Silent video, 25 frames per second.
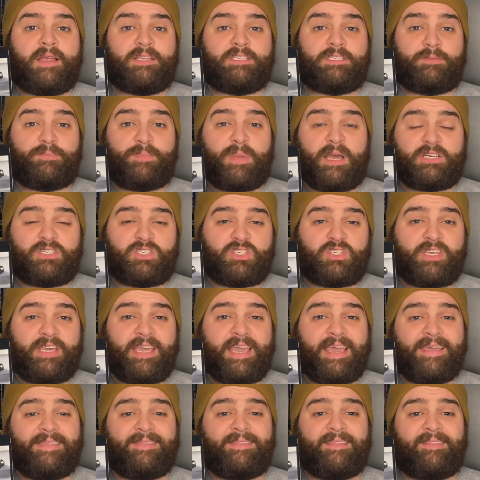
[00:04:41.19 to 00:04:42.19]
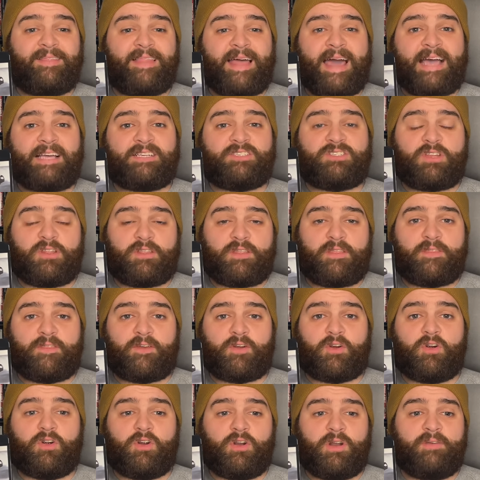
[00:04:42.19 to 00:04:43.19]
especially in the last
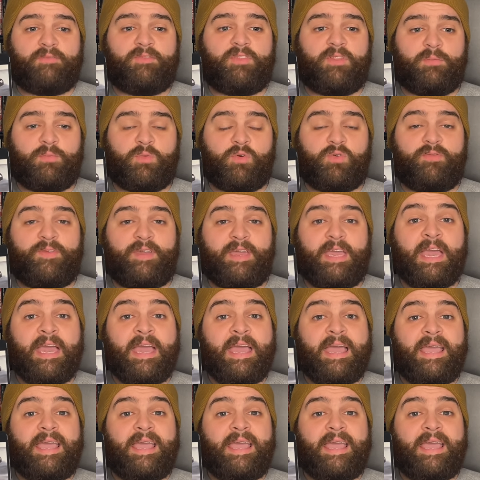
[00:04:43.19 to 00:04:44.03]
third of the movie.